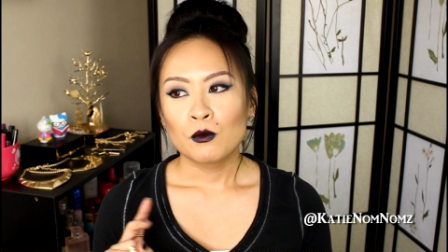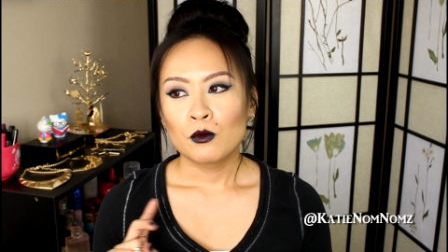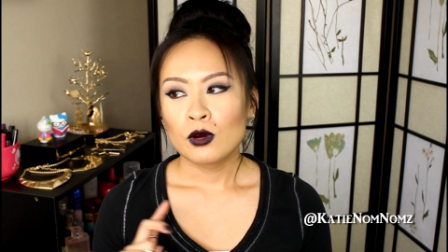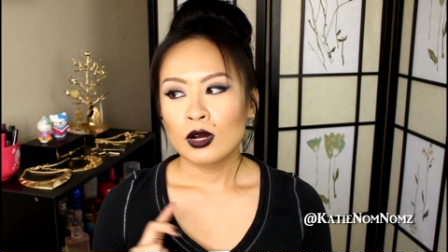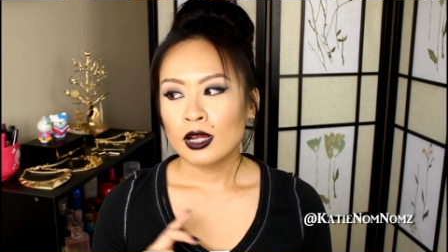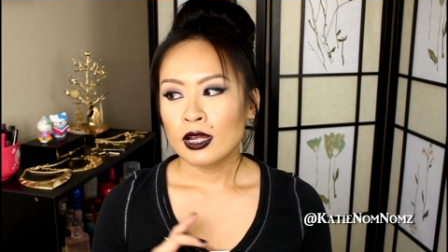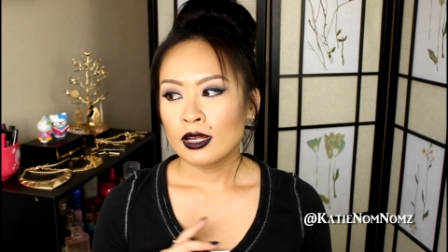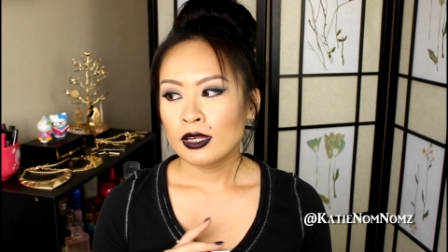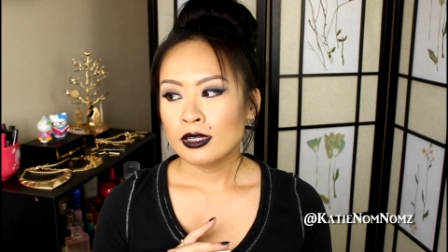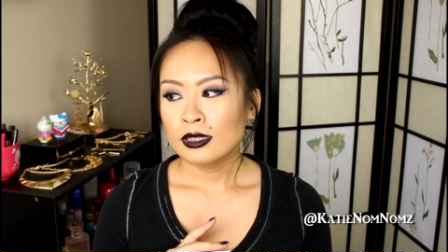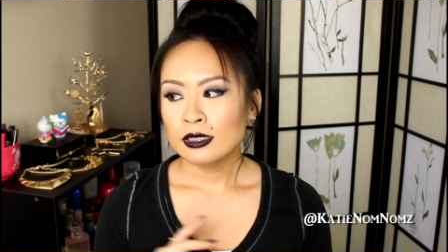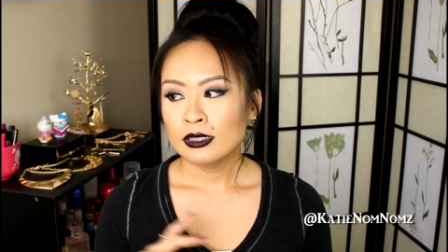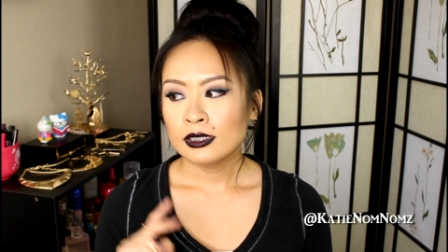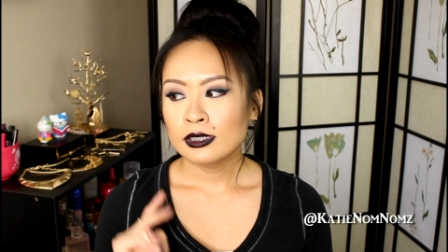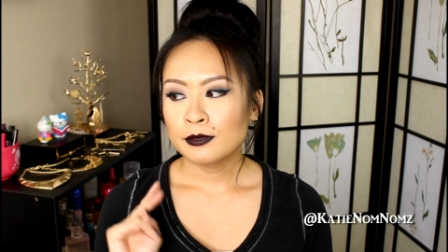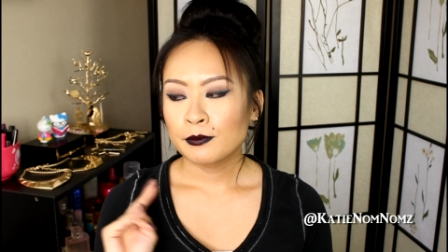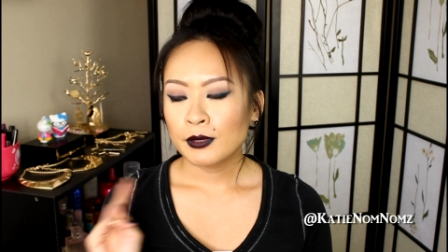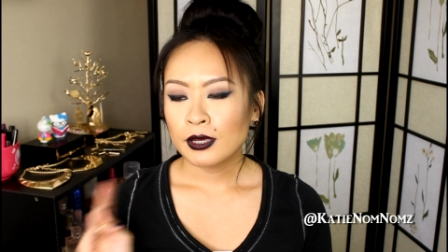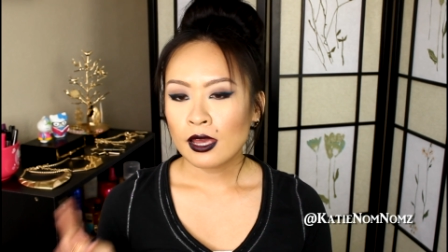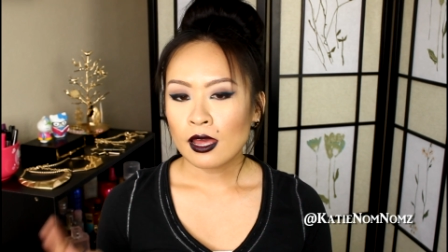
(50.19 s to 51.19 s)

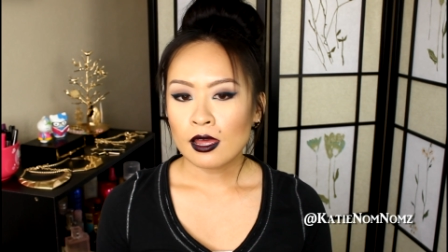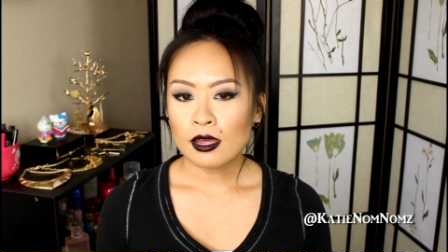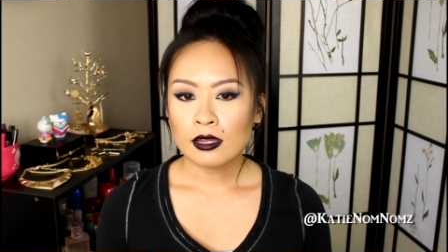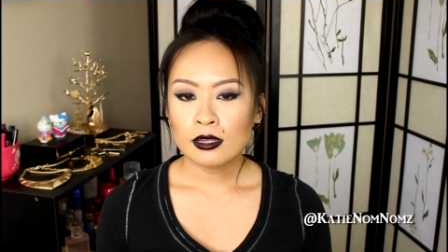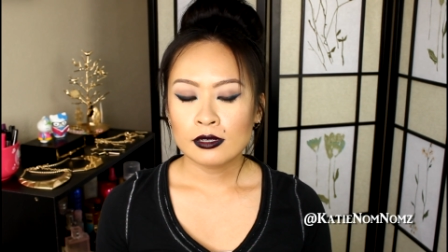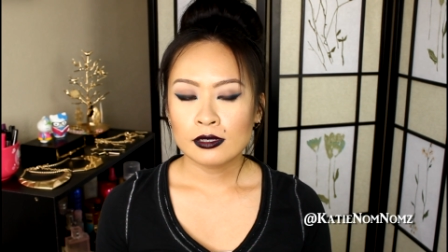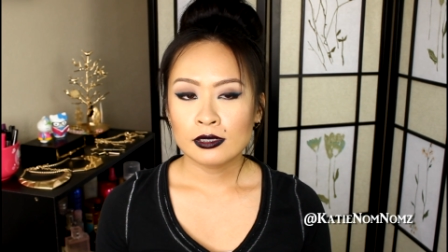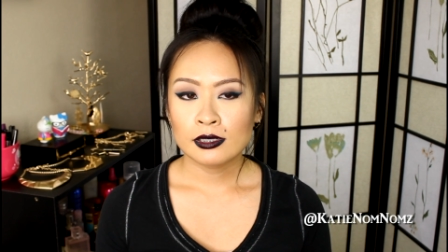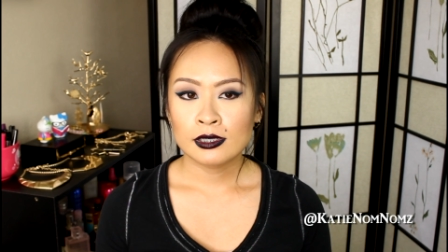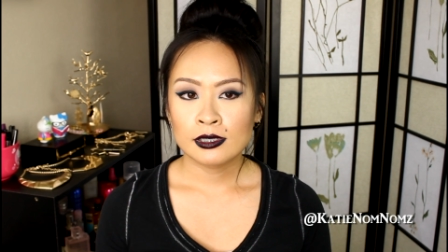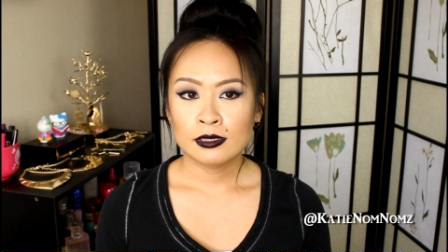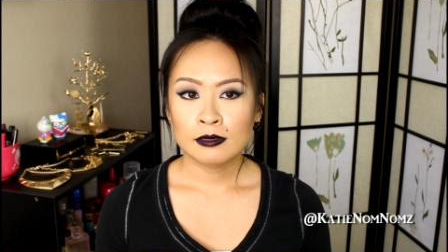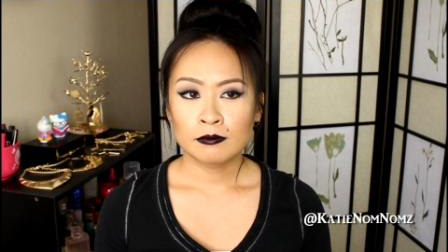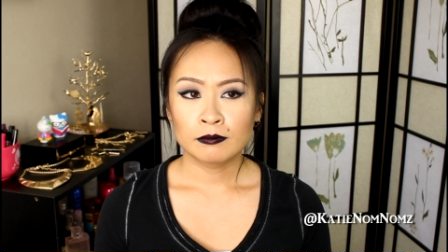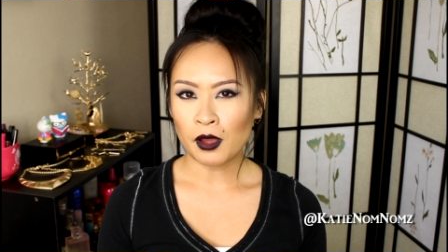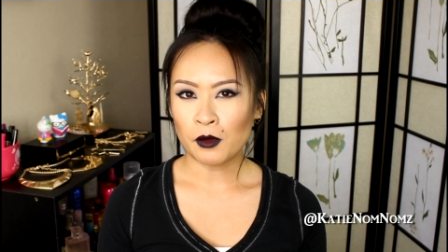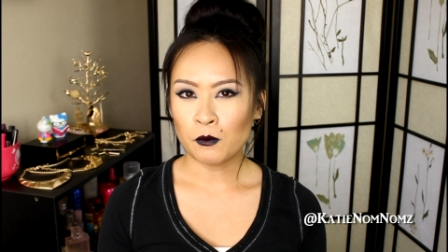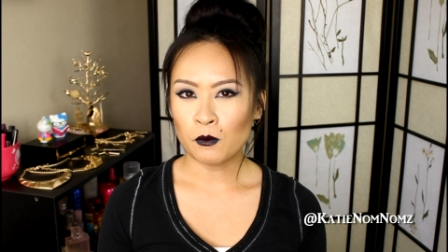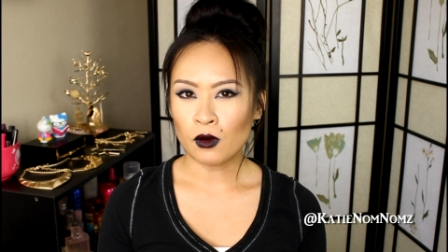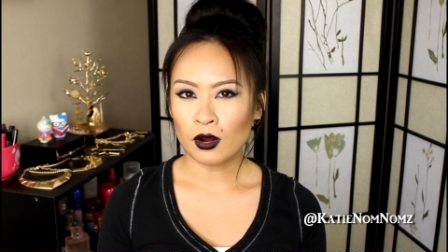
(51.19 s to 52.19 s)
was because
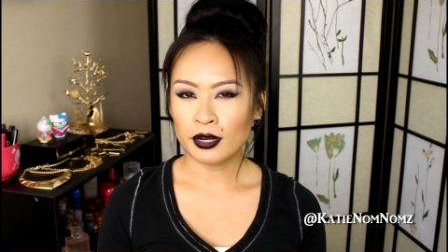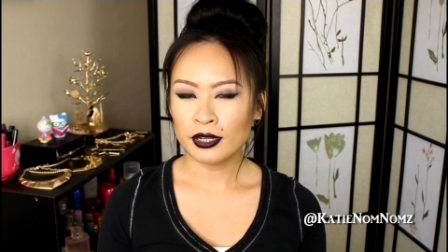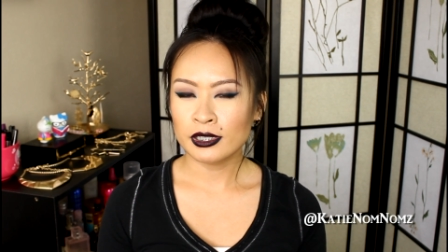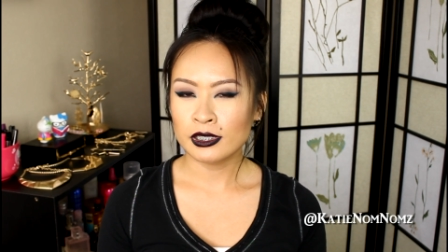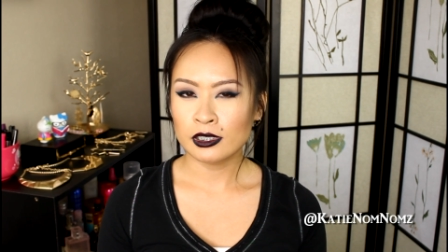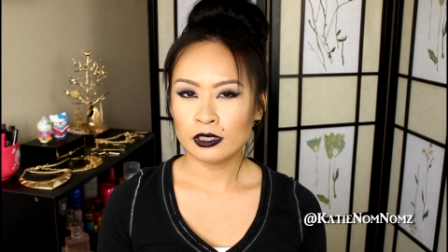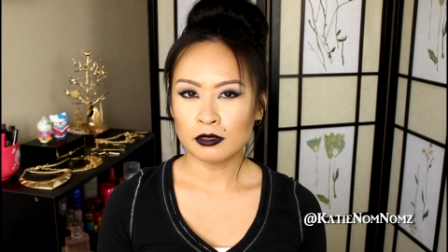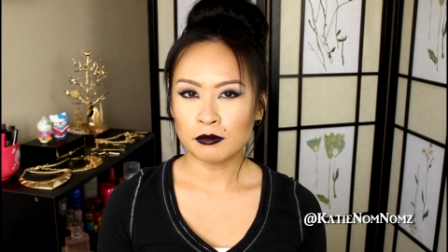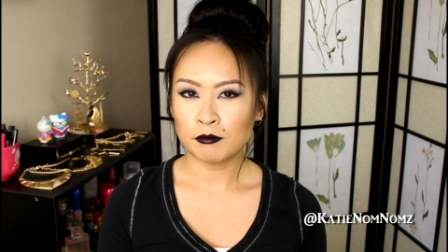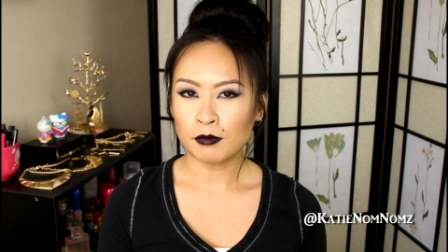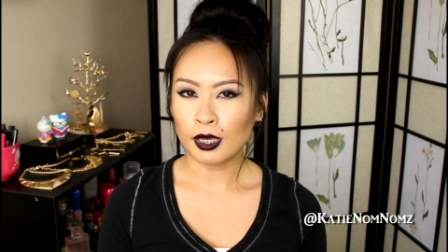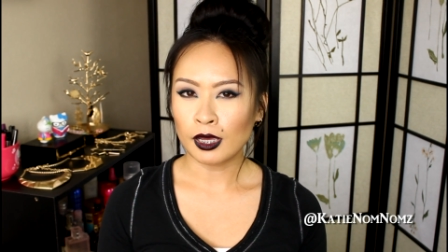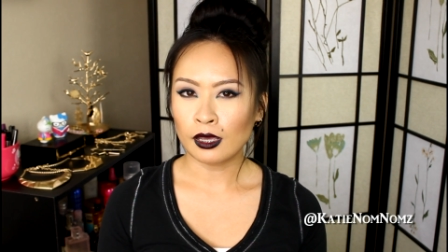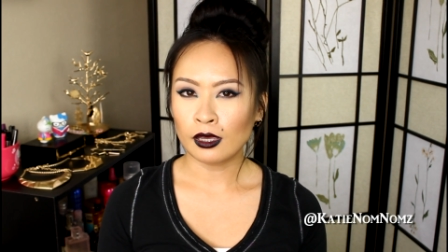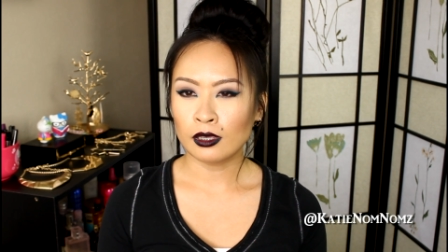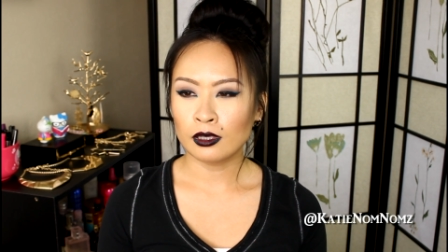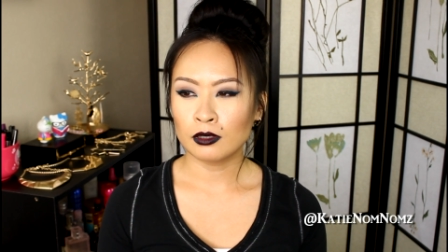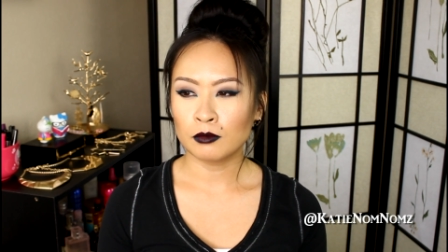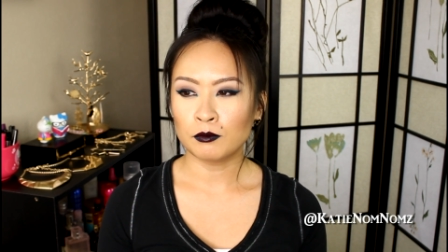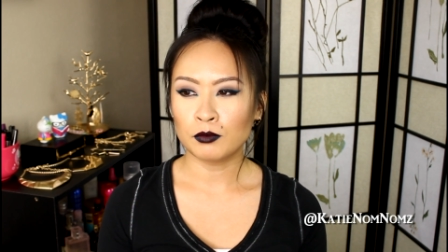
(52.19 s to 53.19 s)
I wanted to
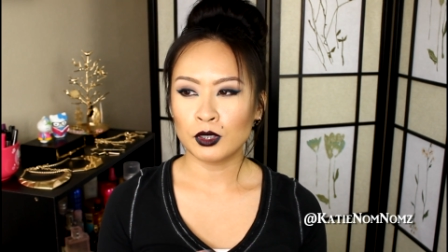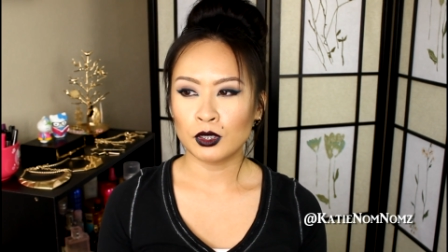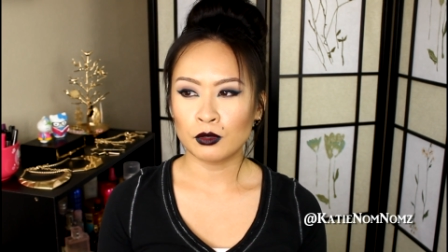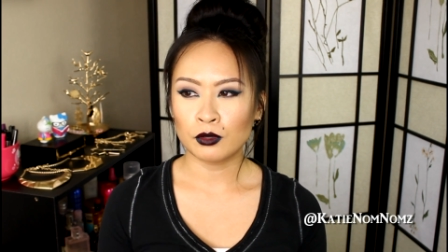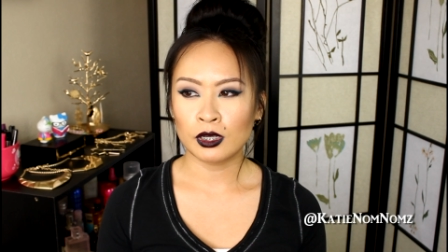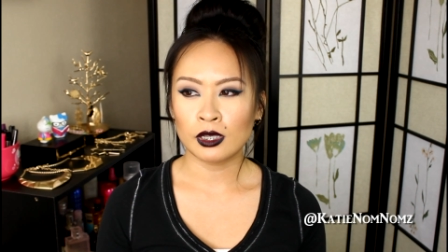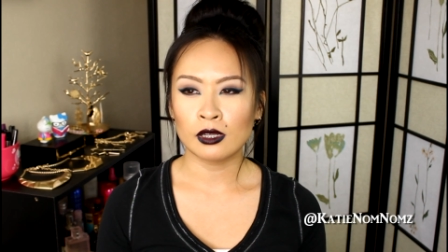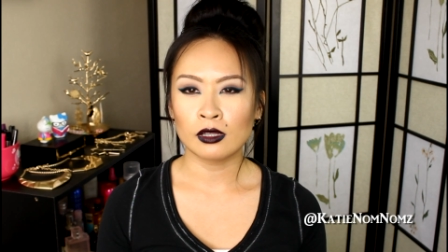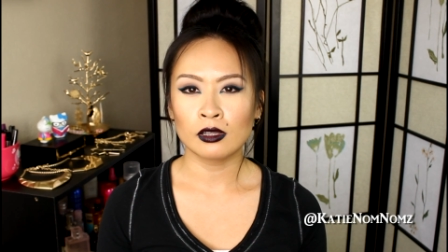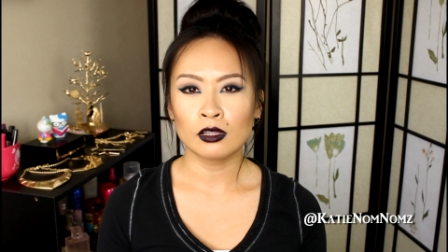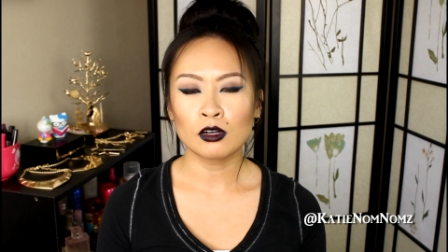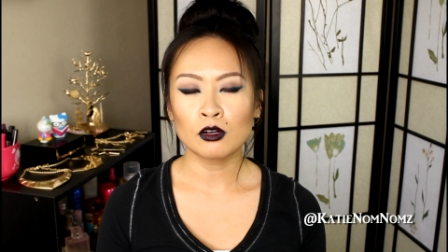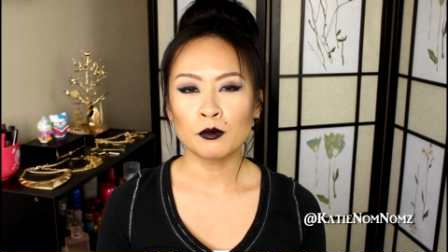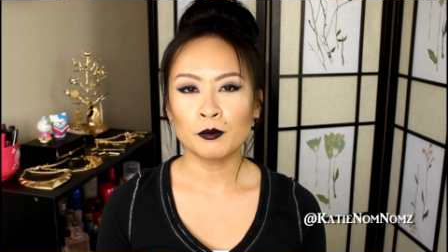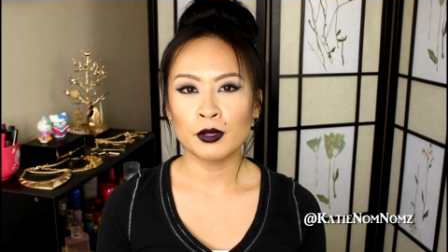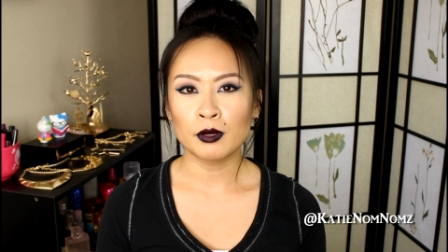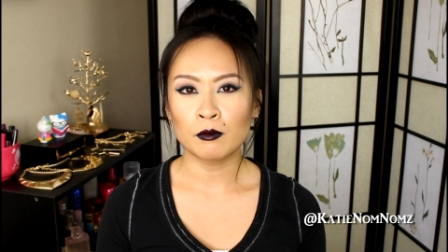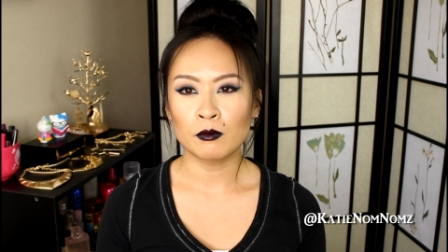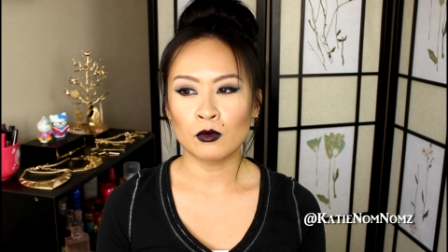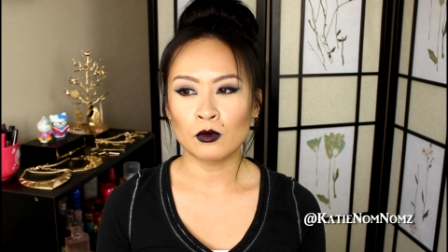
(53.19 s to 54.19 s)
make beauty a
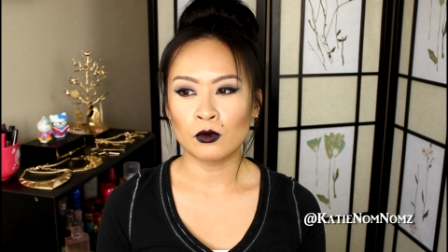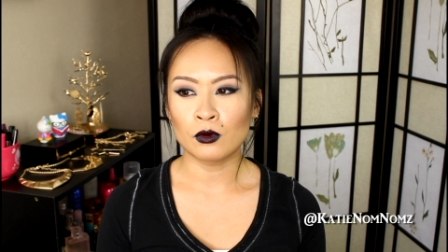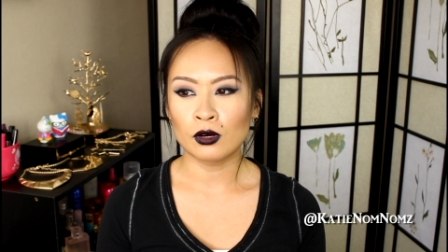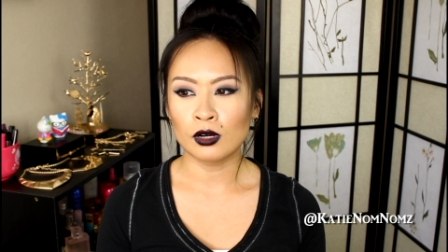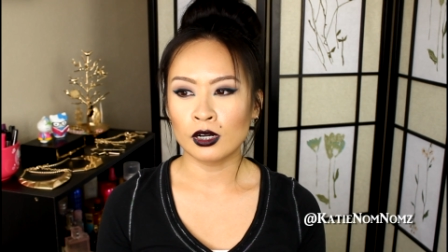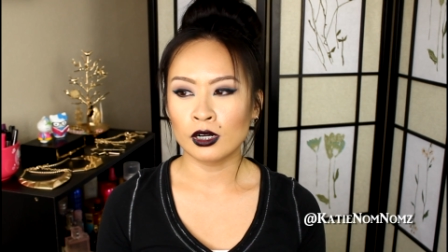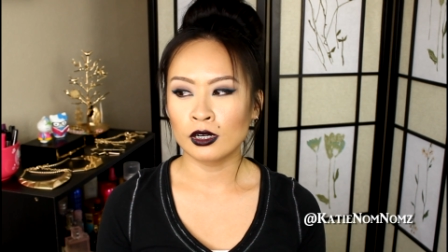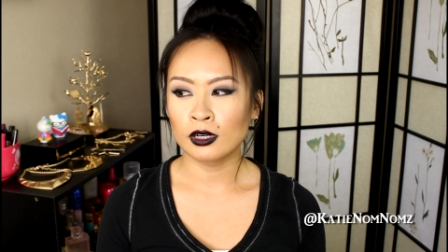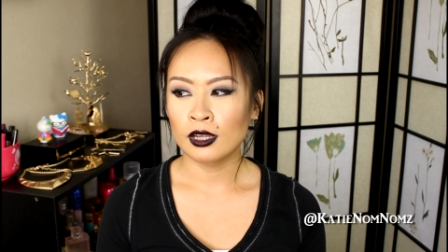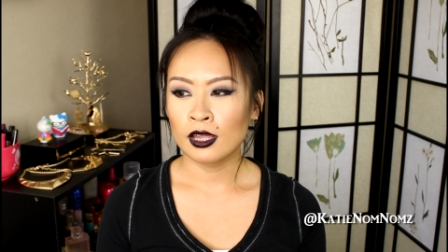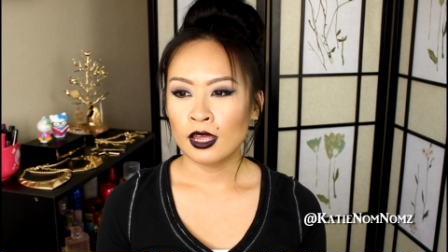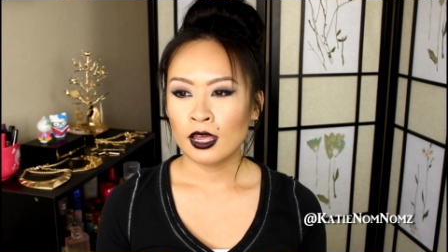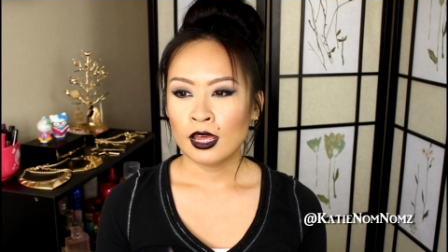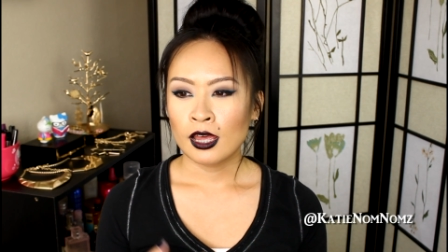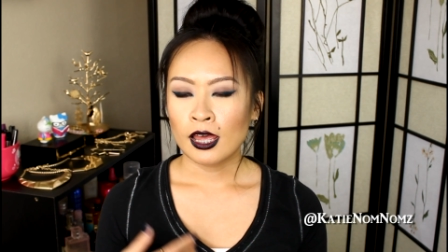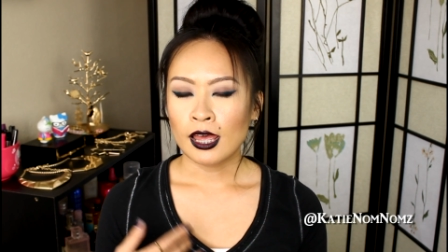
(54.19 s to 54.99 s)
little bit more